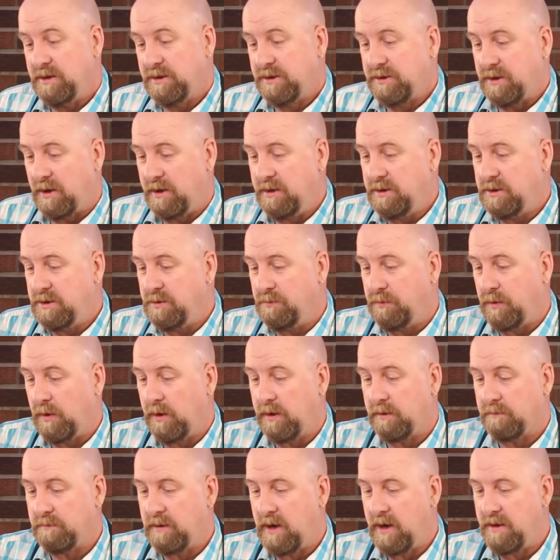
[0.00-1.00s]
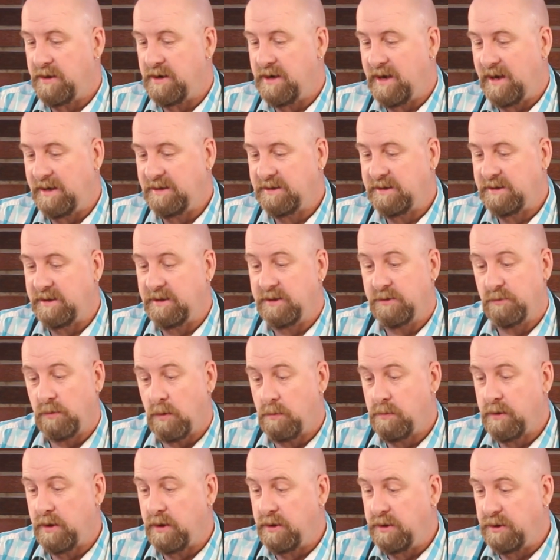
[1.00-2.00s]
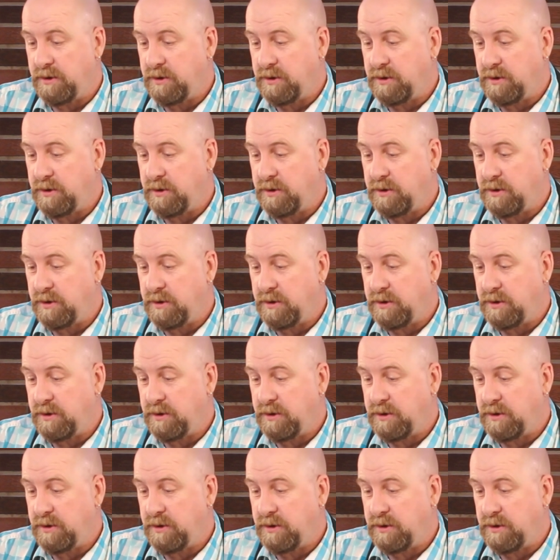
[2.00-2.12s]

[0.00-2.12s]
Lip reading: starting to boil rather nicely. And what we're going to